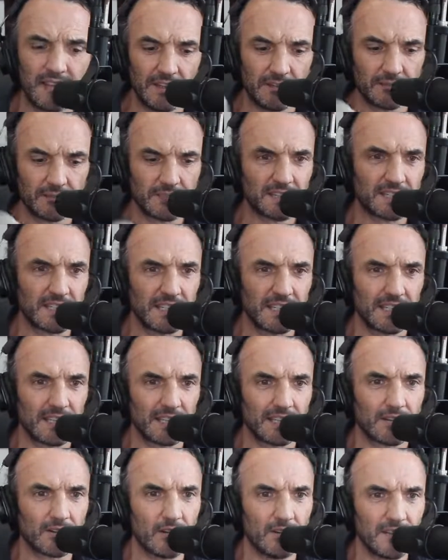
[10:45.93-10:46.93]
and they'll stick
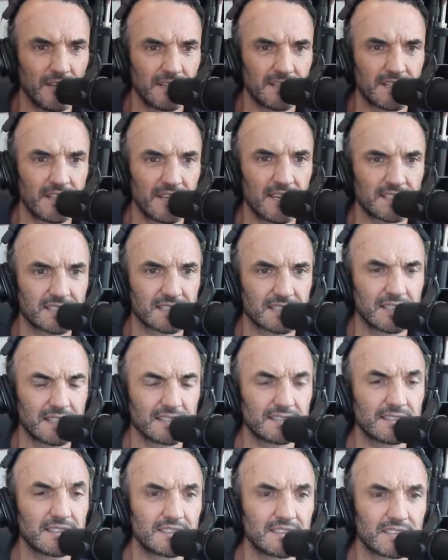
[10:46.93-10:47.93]
it on their desk
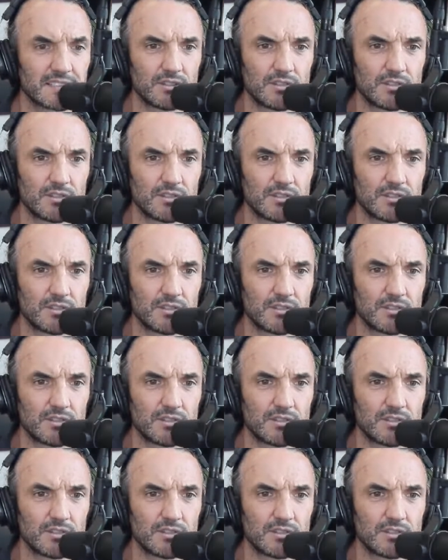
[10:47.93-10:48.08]
like this.